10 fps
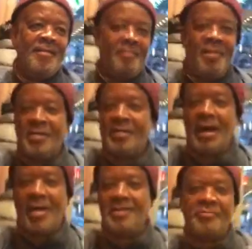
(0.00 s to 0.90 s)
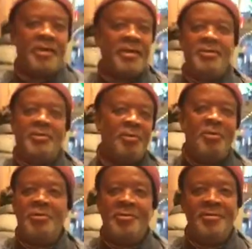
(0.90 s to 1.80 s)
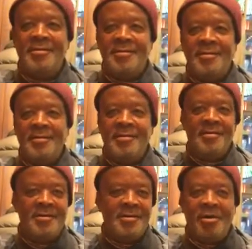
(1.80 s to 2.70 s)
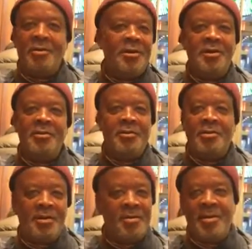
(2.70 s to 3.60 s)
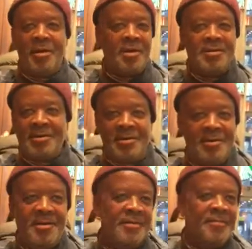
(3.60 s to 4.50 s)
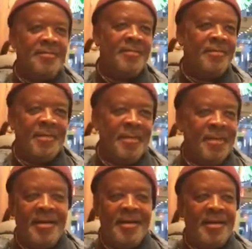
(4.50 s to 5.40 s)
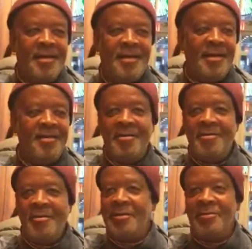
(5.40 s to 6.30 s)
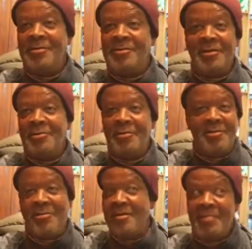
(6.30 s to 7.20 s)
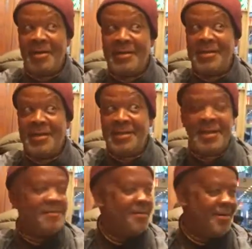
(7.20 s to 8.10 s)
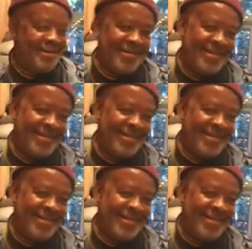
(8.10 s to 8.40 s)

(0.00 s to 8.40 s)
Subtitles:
So the bus guy is ready to go. He's honking the horn, come on, let's go. And nobody wants to go, they want to wait to see Stevie.